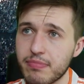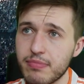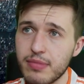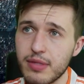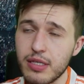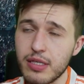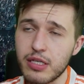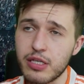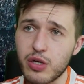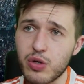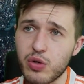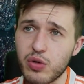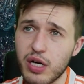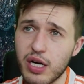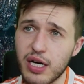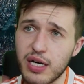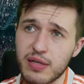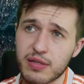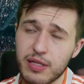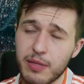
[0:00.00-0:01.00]

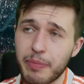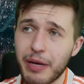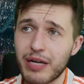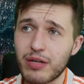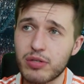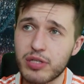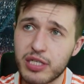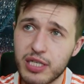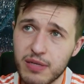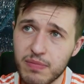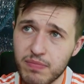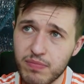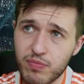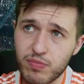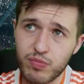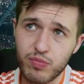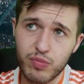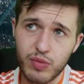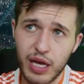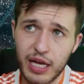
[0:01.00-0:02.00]
the penalty
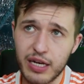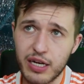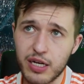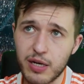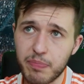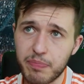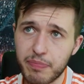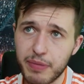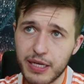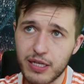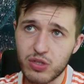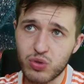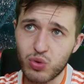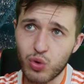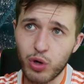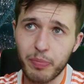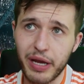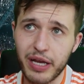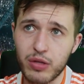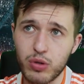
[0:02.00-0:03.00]
ended up being scored
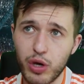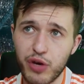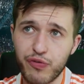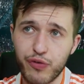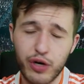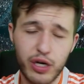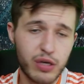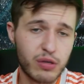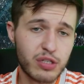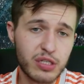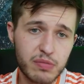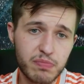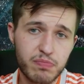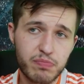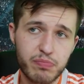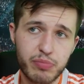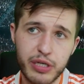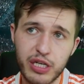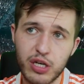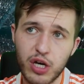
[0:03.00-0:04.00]
by Kluivert. It was a
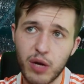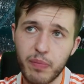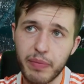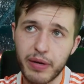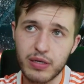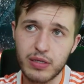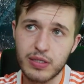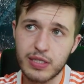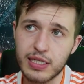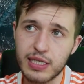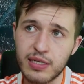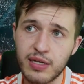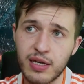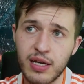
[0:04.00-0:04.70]
pretty calm penalty.